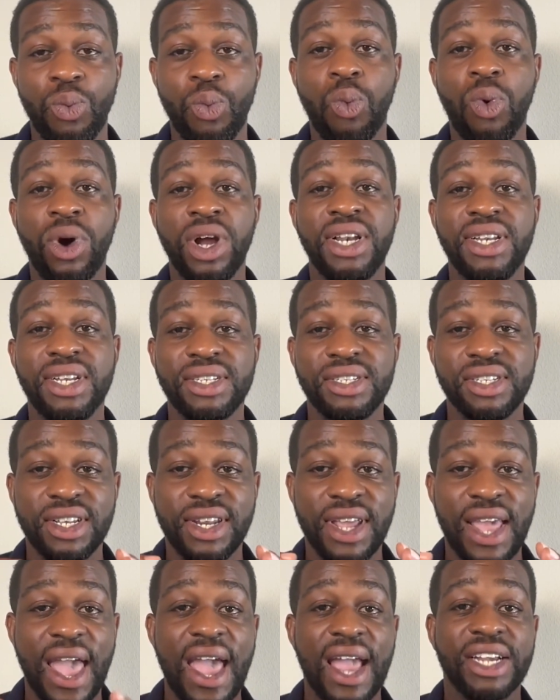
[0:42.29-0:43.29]
what does
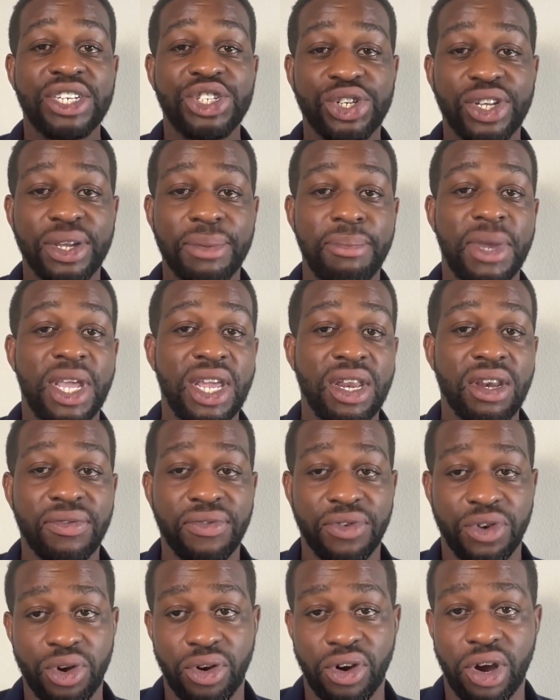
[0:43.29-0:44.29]
it actually mean
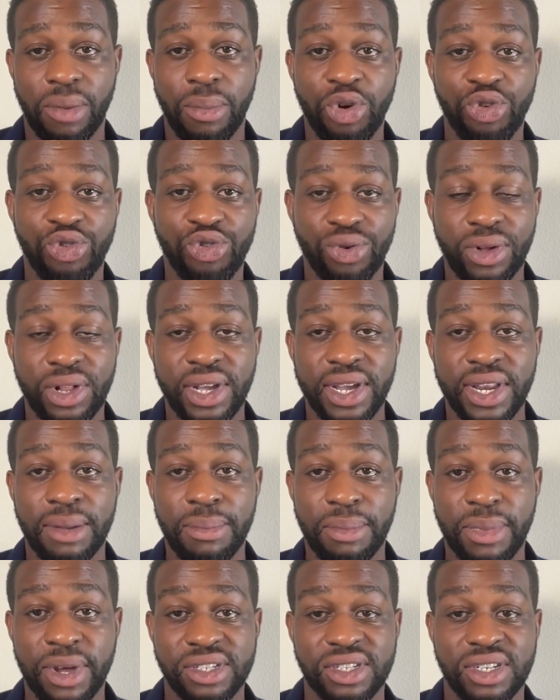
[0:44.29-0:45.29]
for your commercial
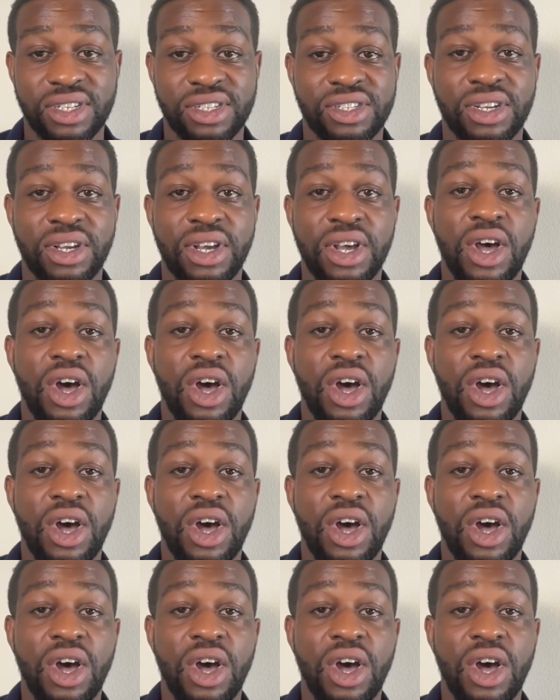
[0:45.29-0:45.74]
cleaning business?